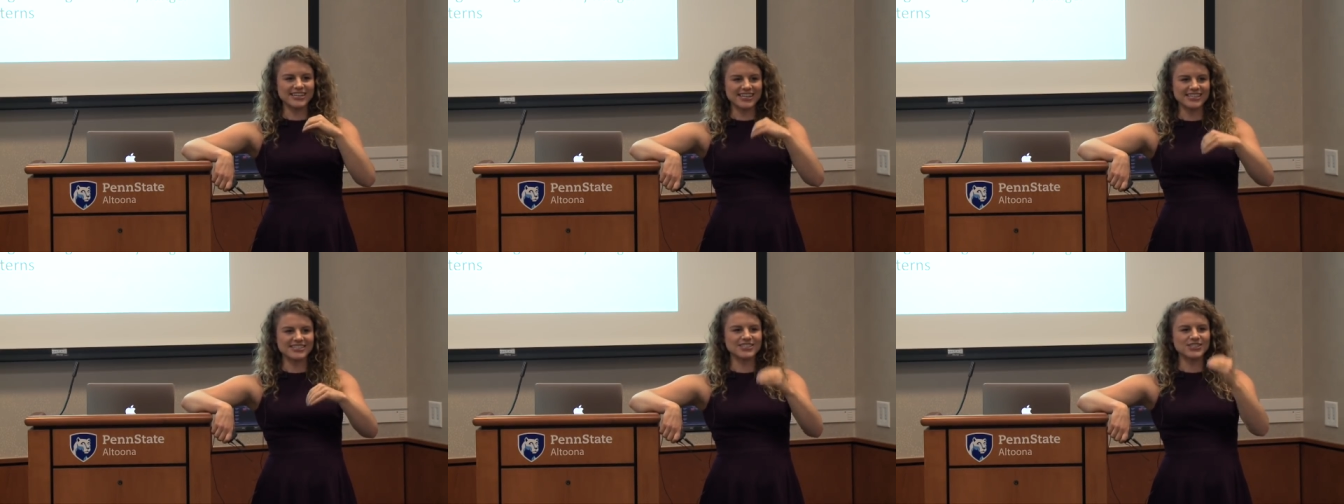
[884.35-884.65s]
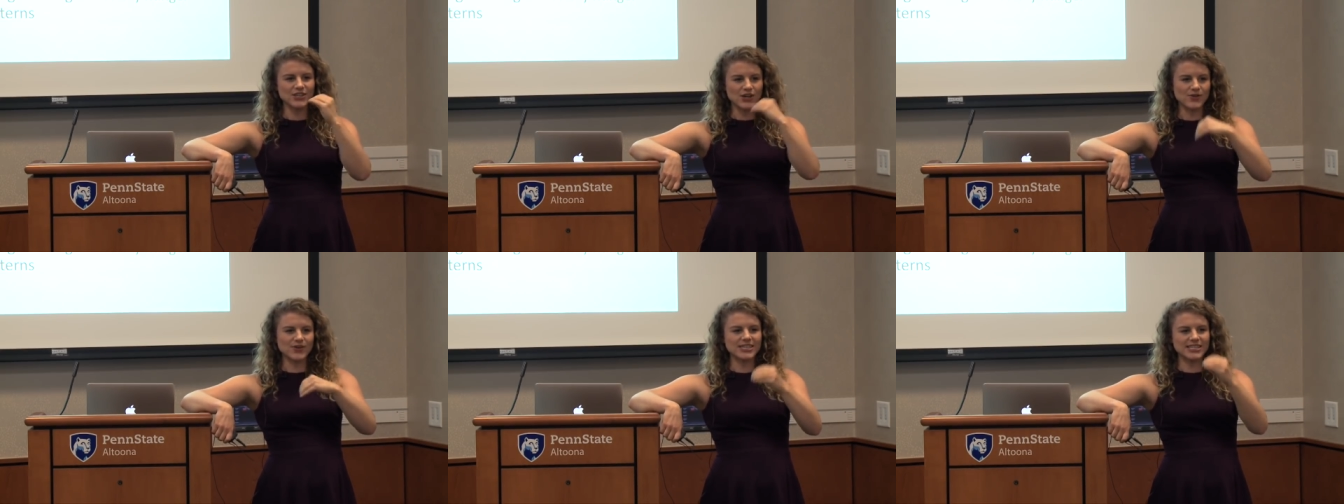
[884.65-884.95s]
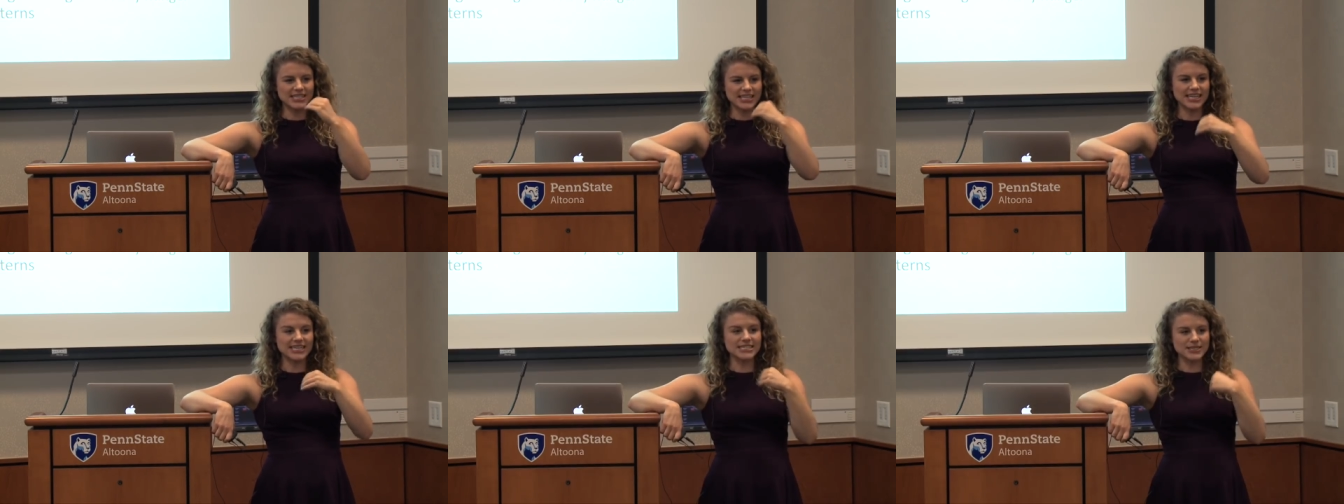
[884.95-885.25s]
and so
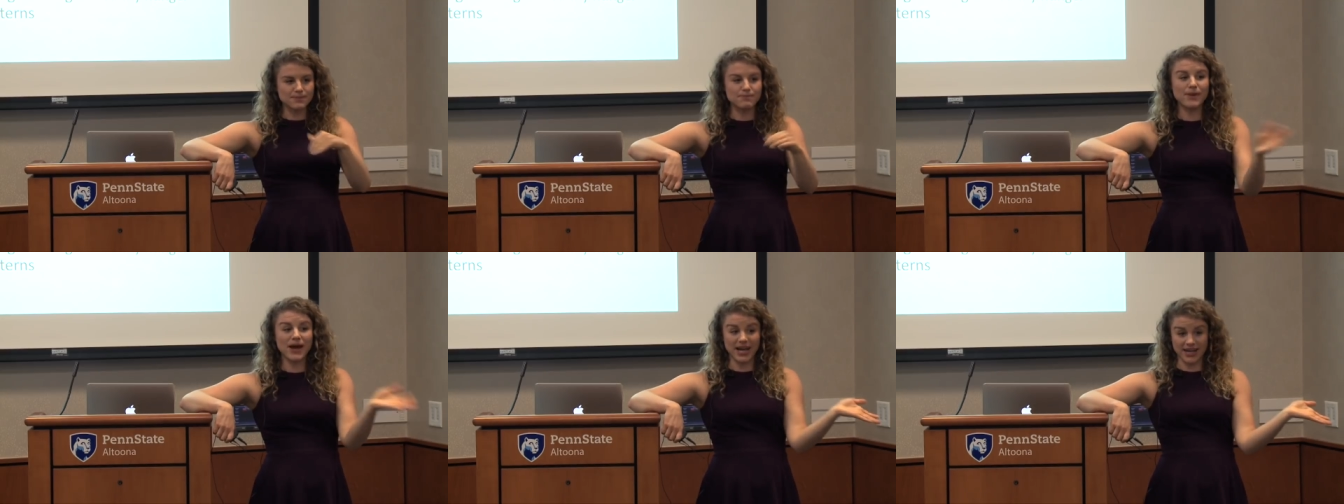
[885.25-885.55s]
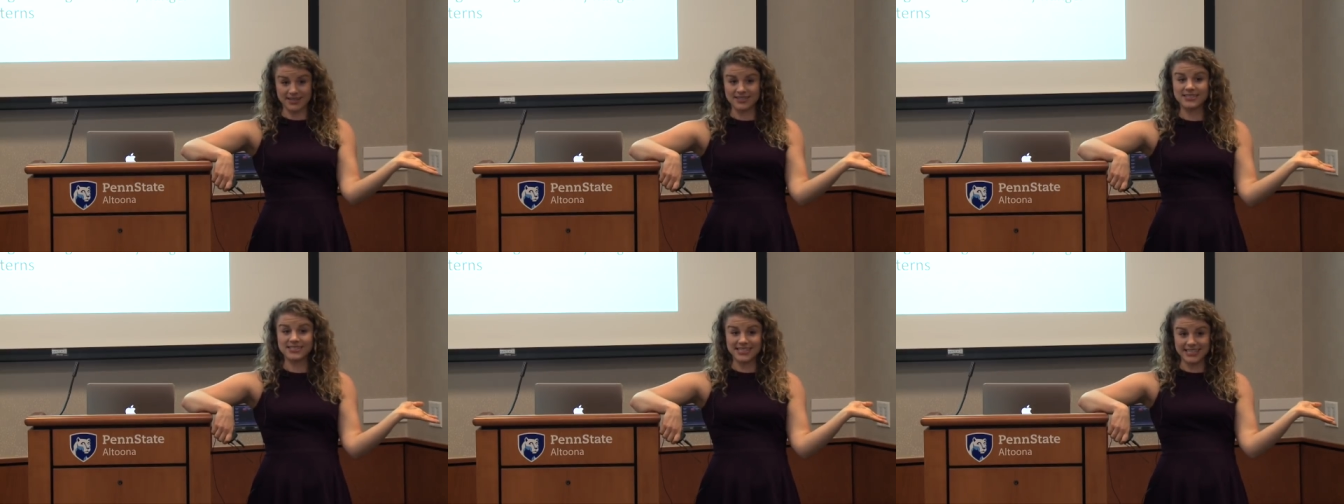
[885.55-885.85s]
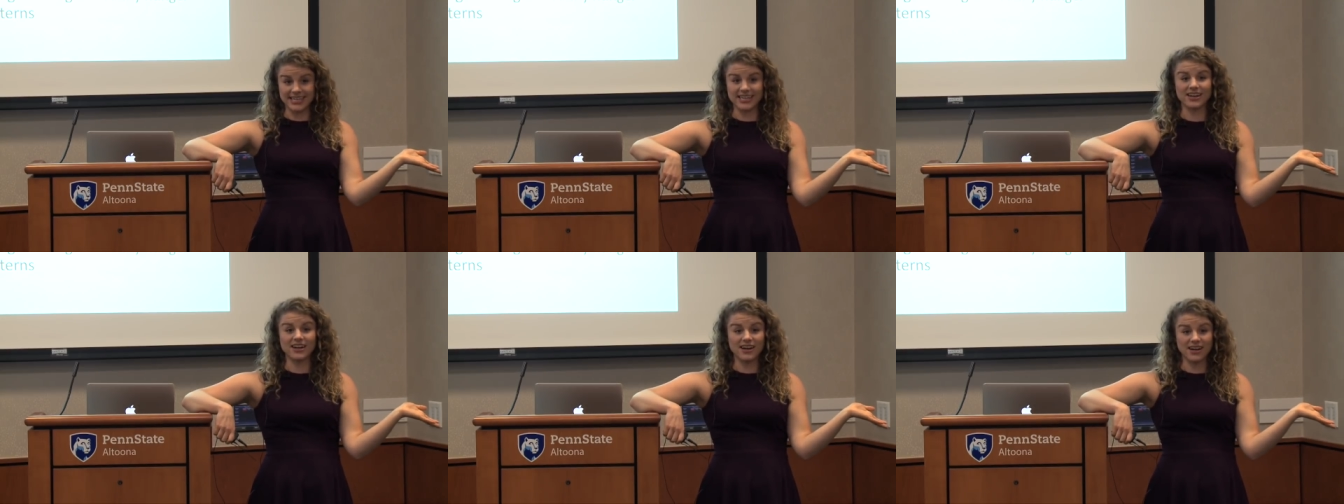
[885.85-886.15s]
it expects to
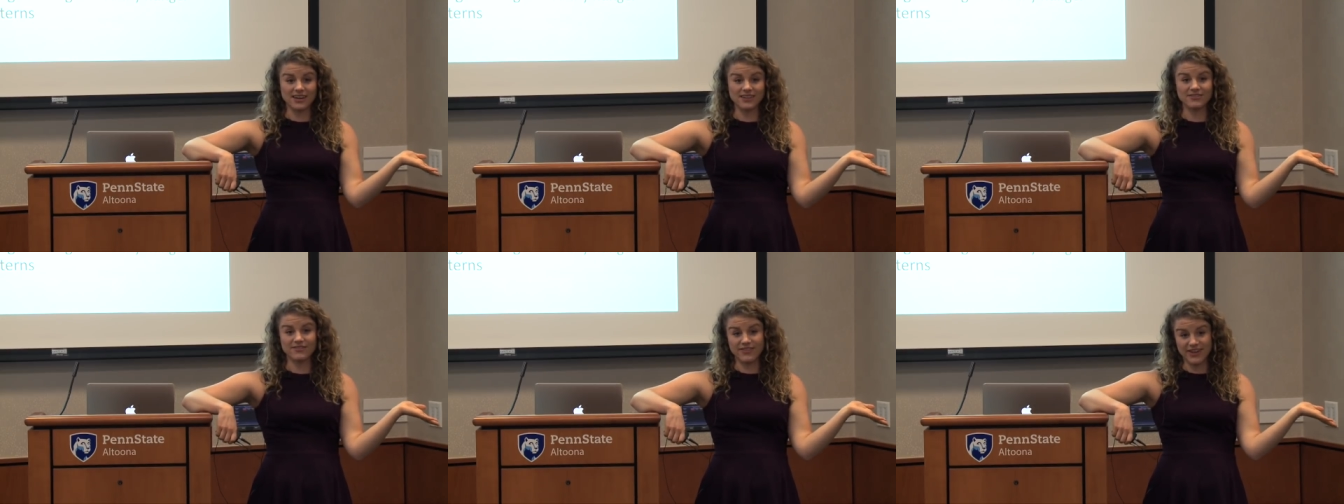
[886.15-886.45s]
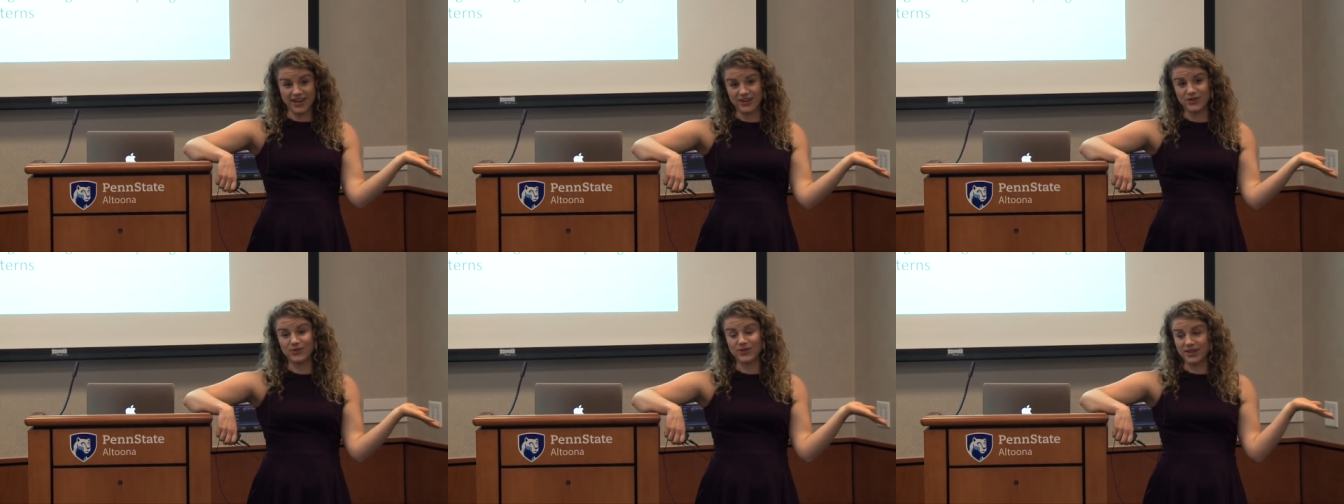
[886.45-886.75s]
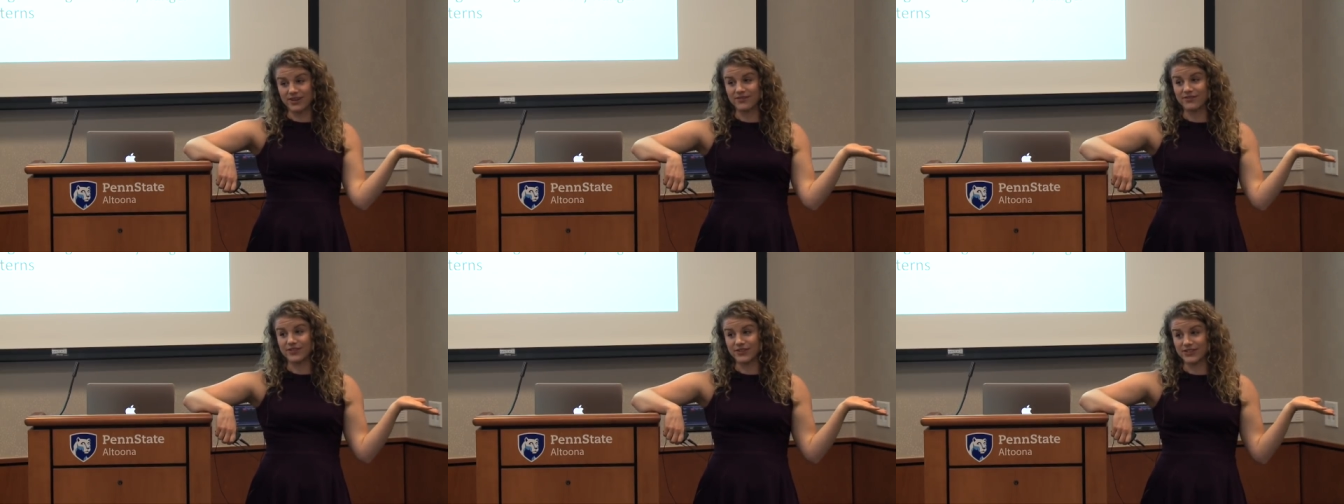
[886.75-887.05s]
get fed
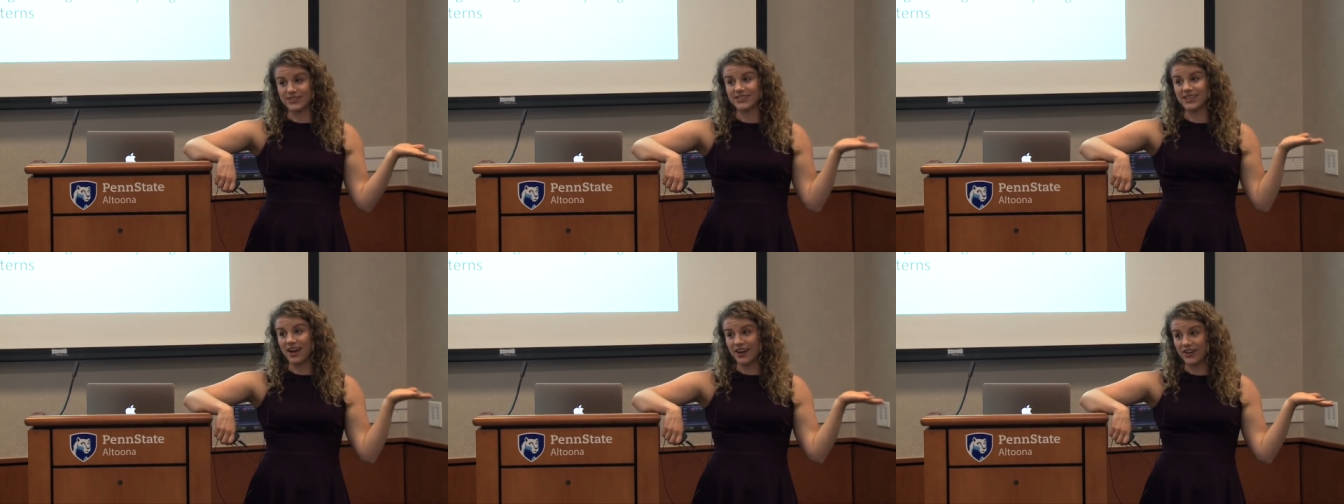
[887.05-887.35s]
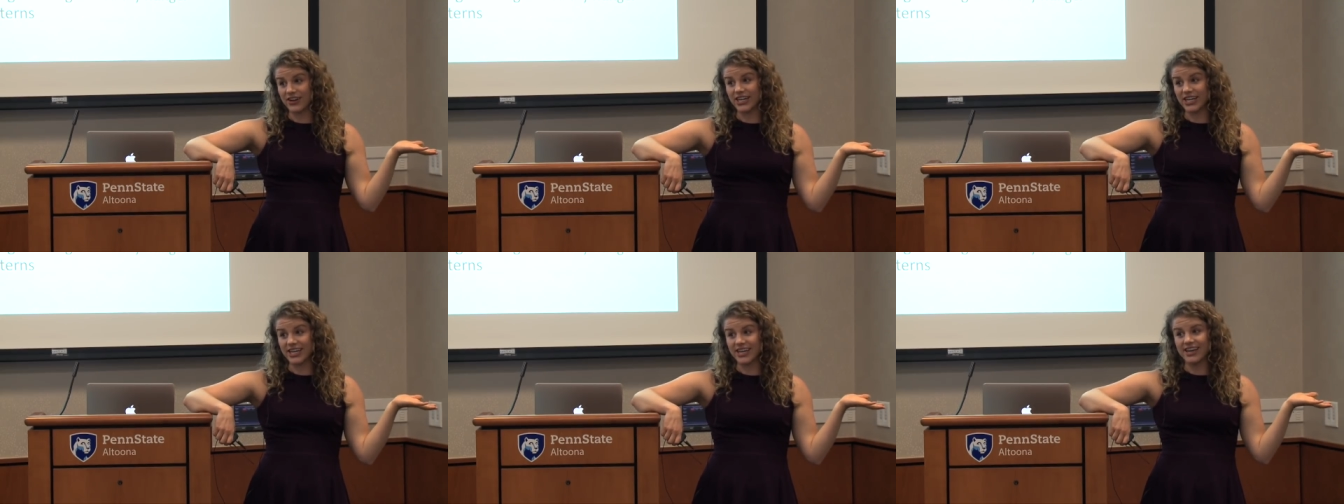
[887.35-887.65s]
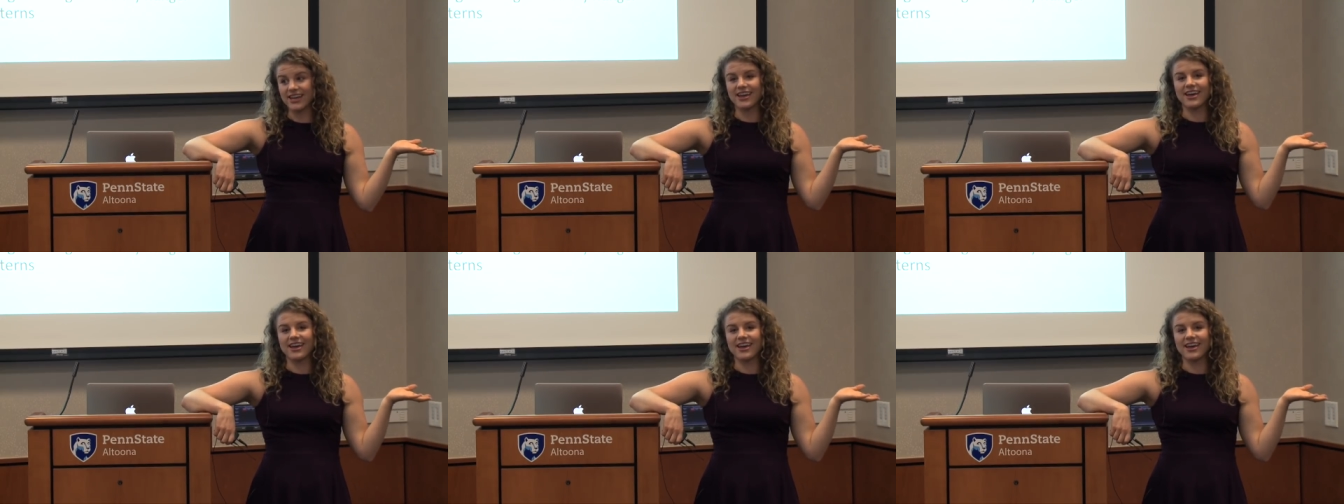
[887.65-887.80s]
whenever it's hungry.